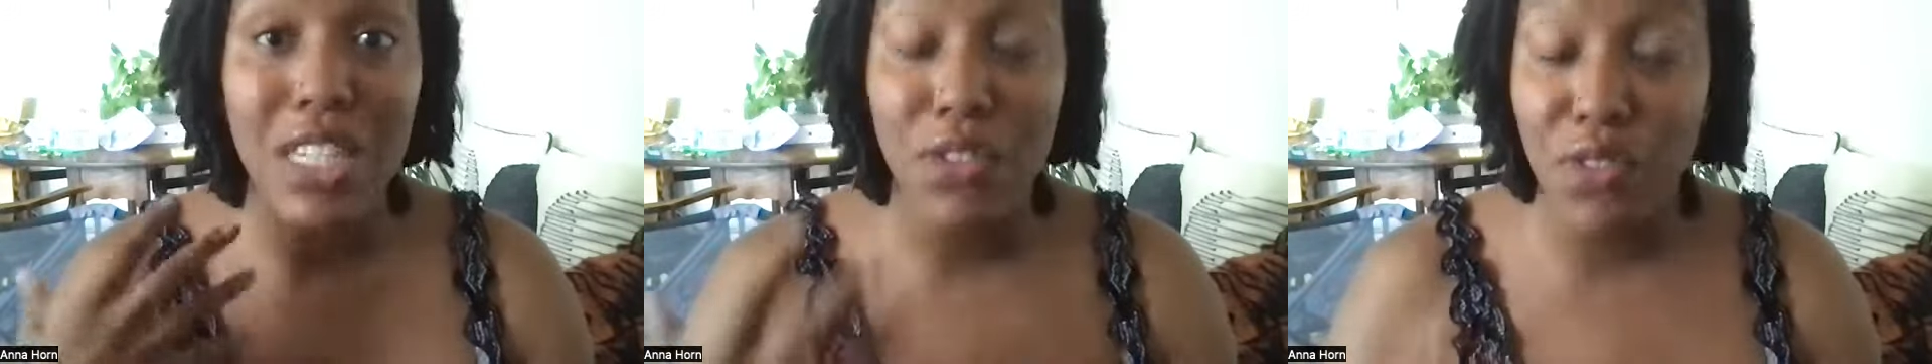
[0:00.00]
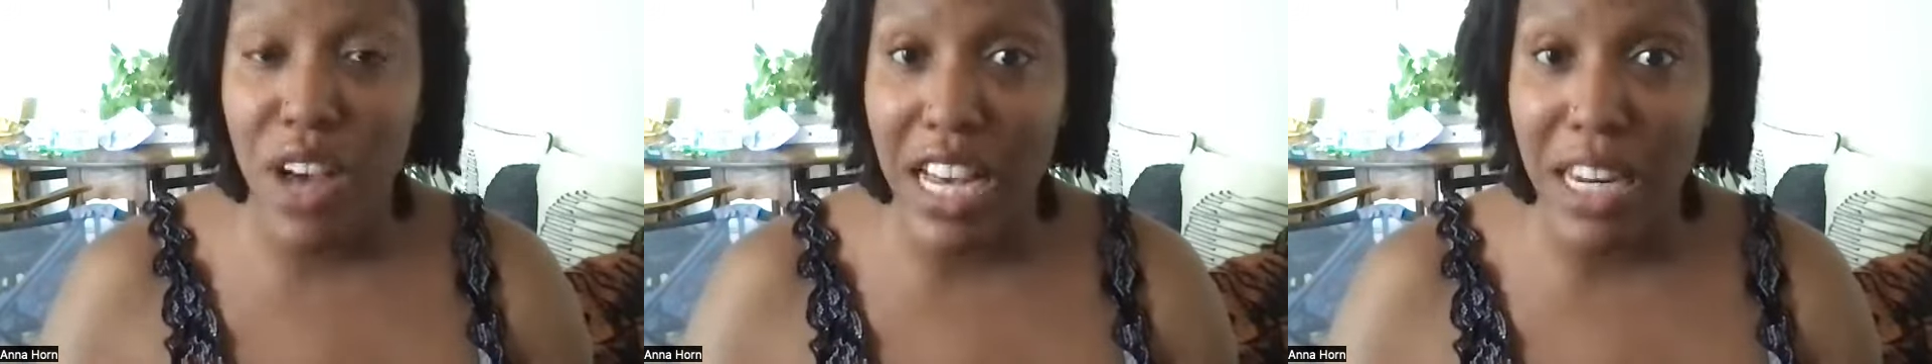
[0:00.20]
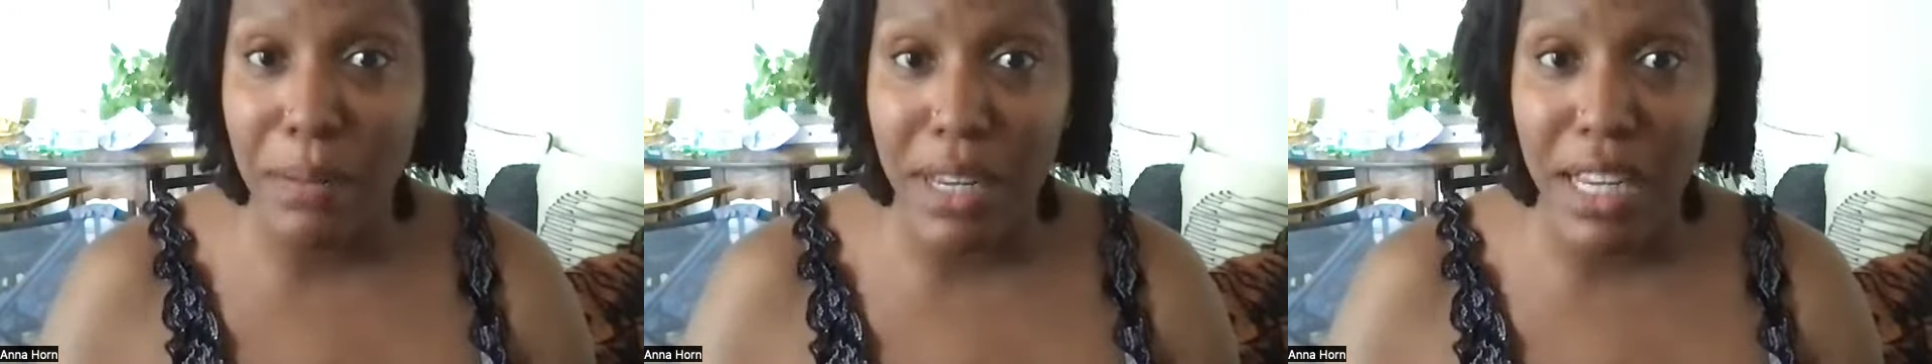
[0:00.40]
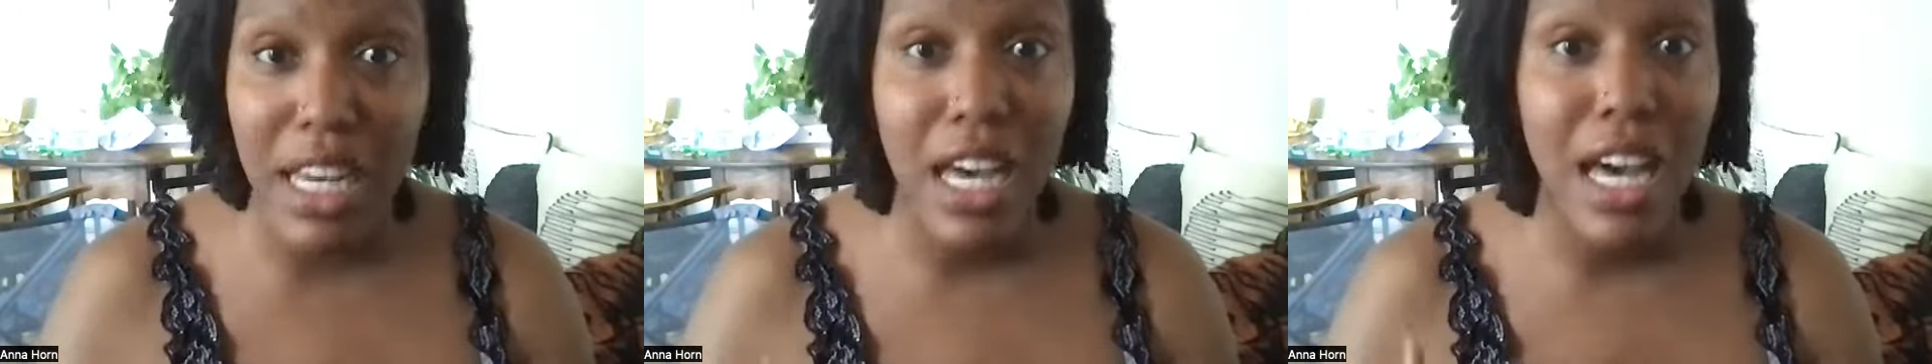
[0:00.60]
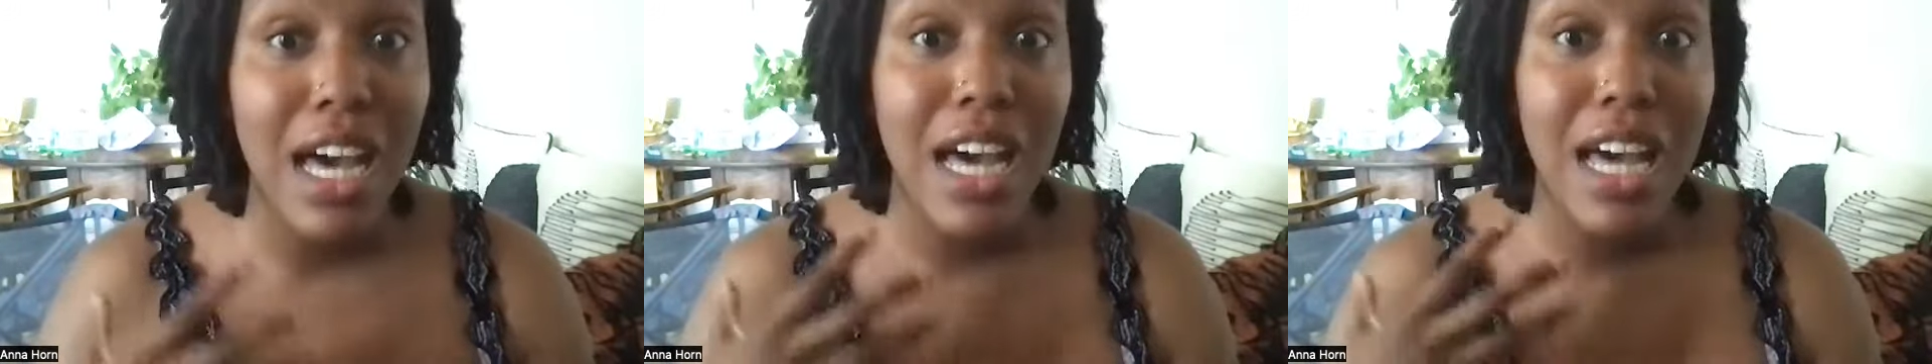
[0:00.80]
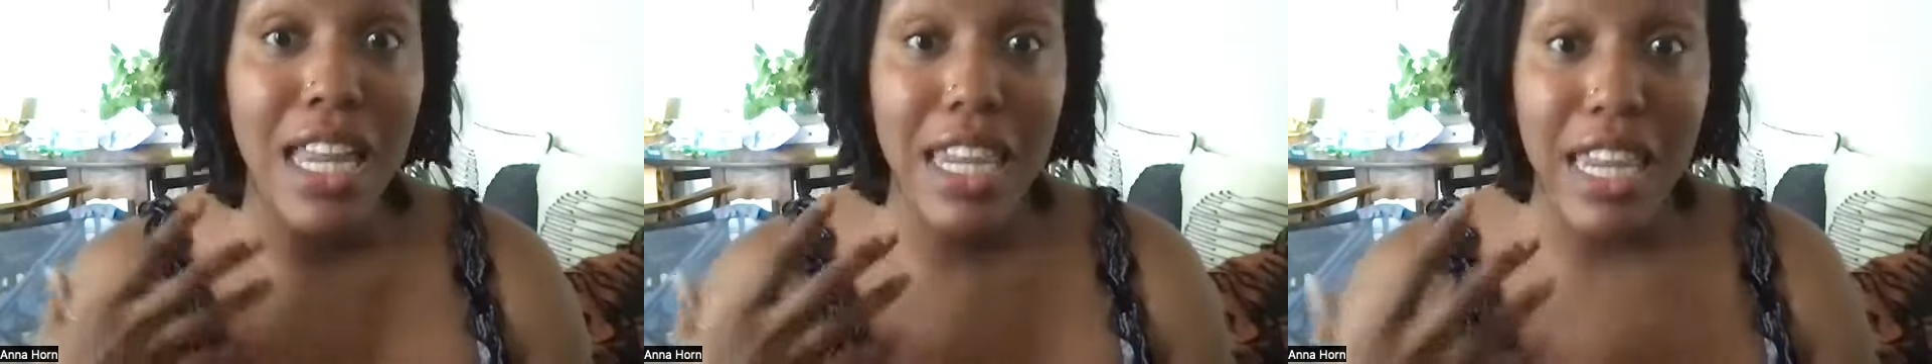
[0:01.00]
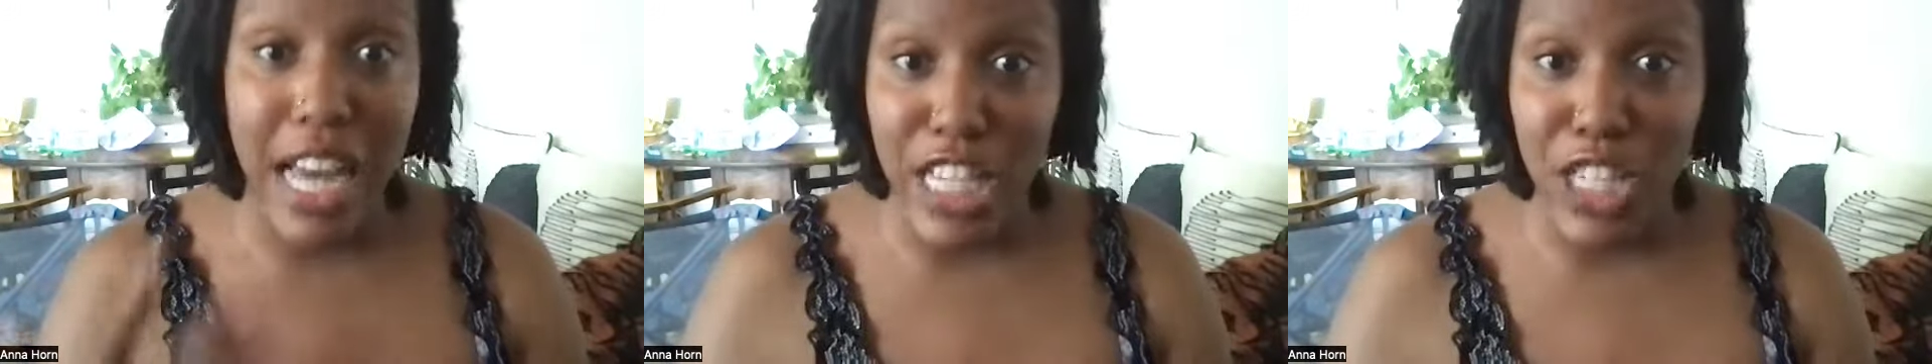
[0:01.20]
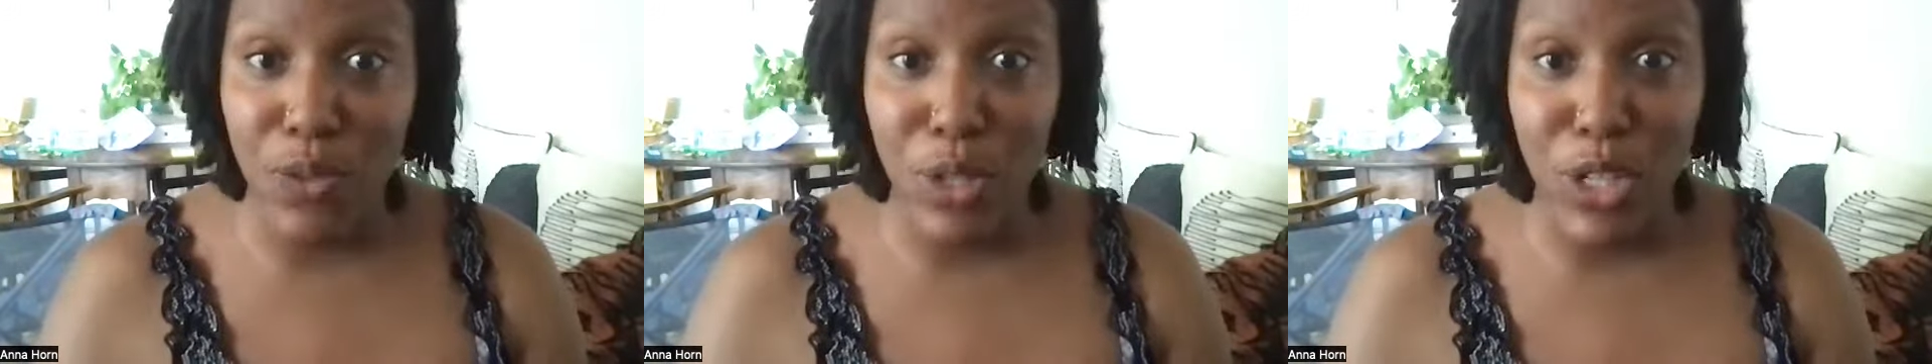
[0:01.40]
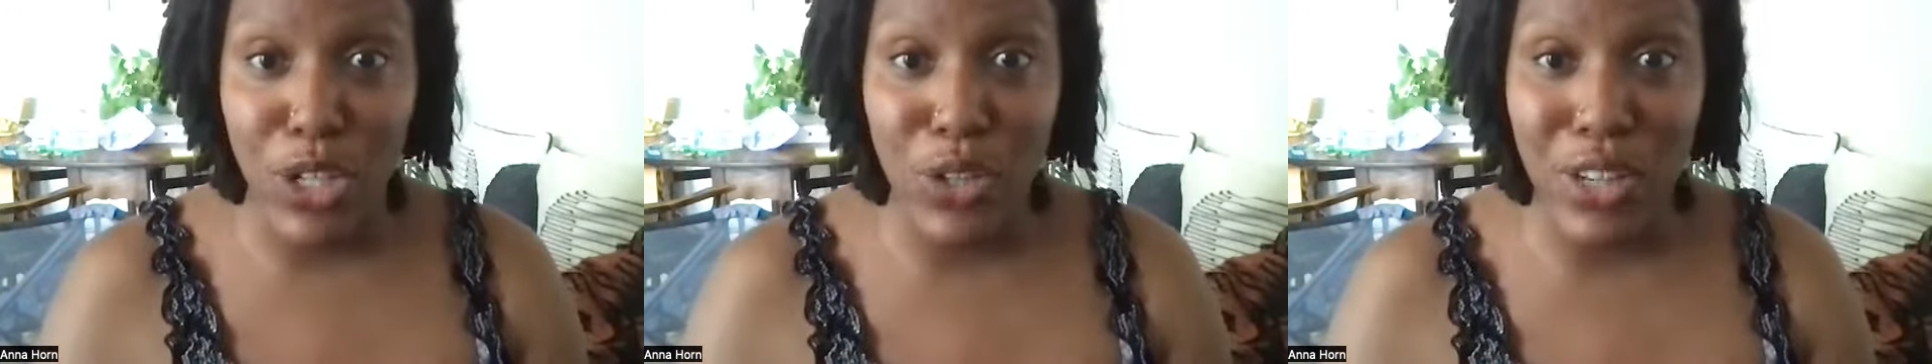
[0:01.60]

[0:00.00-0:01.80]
to find me, that's where you